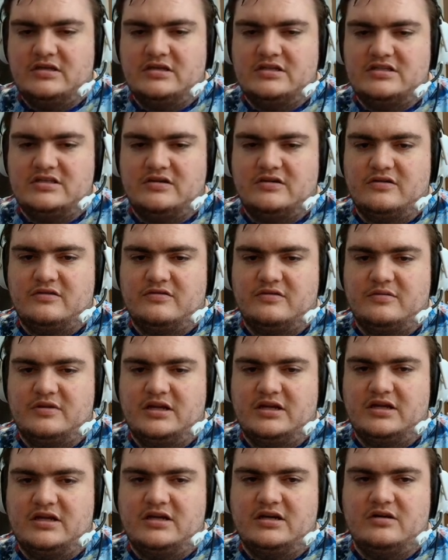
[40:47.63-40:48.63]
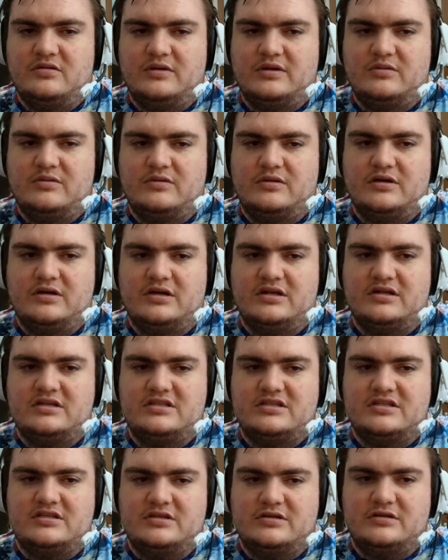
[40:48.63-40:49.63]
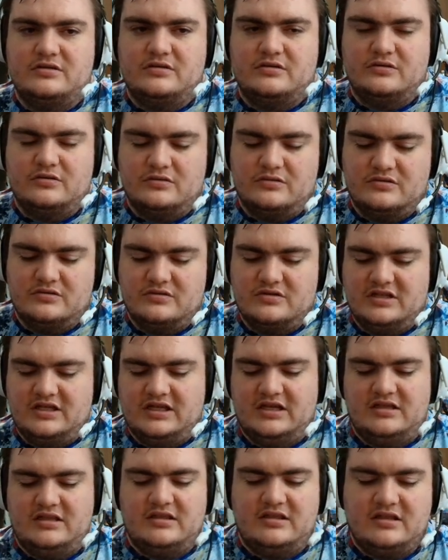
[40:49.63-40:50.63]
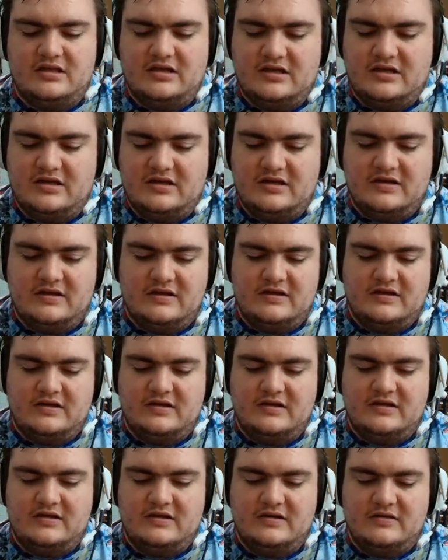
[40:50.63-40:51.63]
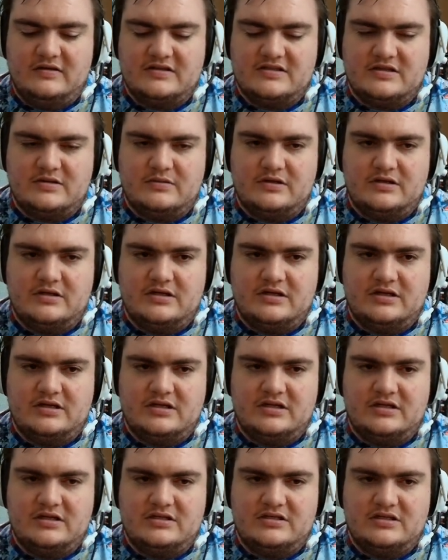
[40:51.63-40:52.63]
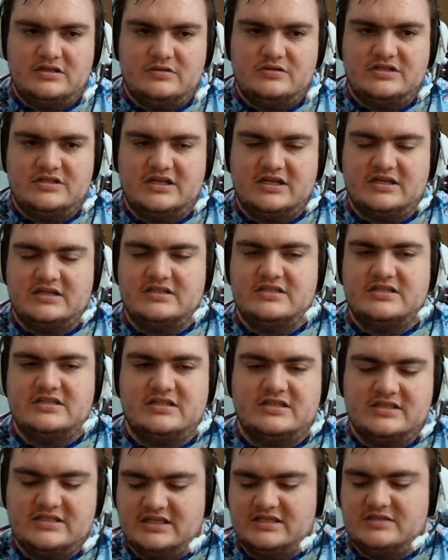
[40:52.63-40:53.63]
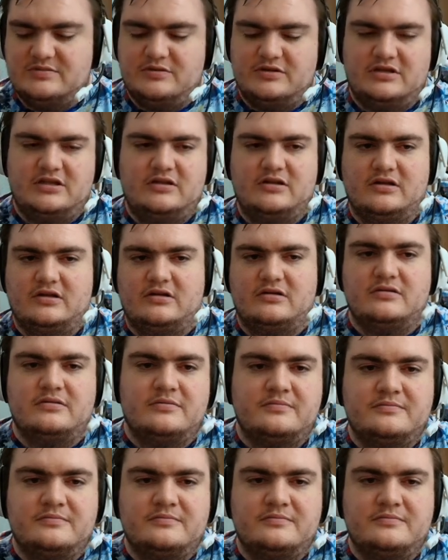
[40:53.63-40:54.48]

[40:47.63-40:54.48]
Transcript: So from here, we want to length, let's go at 2 seconds because that's plenty long.